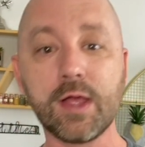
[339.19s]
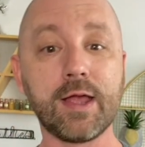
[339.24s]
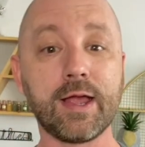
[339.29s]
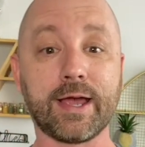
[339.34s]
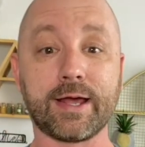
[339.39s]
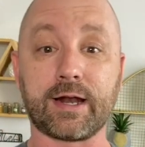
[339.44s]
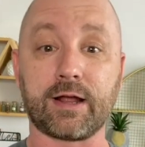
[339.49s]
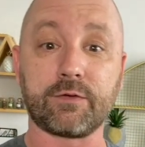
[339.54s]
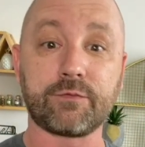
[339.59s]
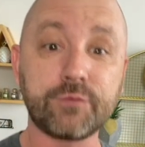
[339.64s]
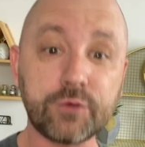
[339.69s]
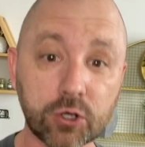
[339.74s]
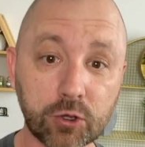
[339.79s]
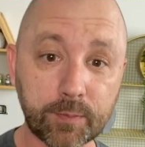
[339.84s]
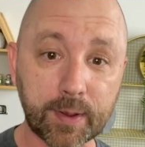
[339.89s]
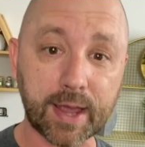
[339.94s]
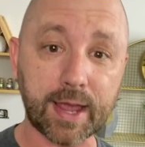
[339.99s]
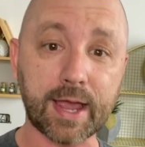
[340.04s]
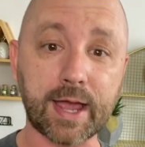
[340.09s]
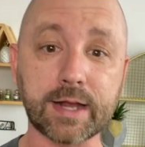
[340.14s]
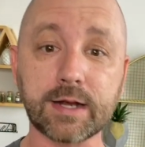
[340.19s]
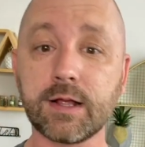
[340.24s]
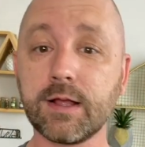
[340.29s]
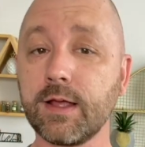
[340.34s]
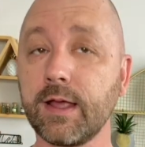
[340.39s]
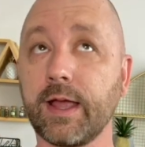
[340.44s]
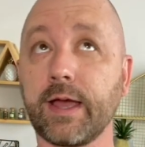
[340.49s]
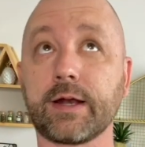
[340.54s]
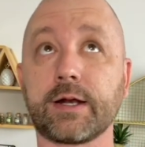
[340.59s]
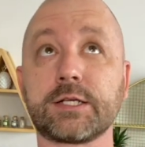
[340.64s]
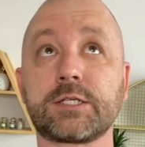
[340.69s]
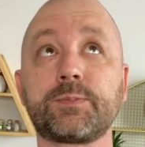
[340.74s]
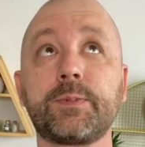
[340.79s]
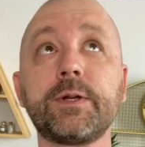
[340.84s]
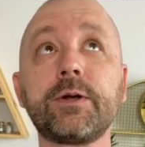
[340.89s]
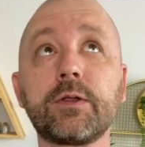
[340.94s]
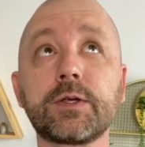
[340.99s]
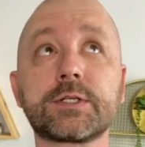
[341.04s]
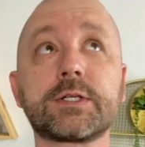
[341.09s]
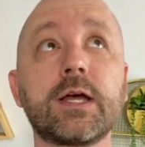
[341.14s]
and I feel bad and I spend
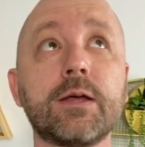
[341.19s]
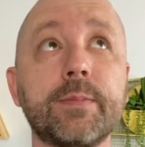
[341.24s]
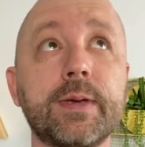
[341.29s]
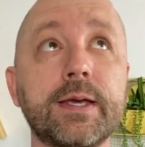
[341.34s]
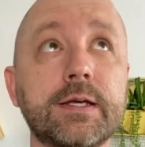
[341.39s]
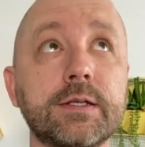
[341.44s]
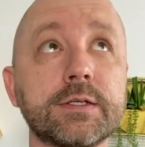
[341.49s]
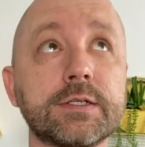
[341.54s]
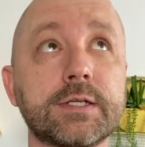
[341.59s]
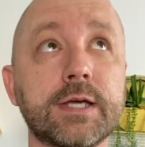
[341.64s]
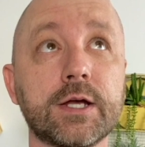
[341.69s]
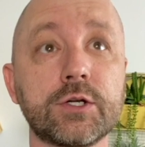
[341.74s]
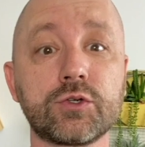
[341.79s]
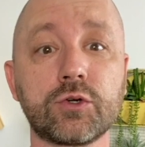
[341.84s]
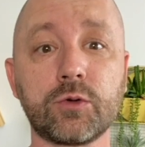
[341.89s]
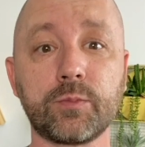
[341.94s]
all this time making the schedule,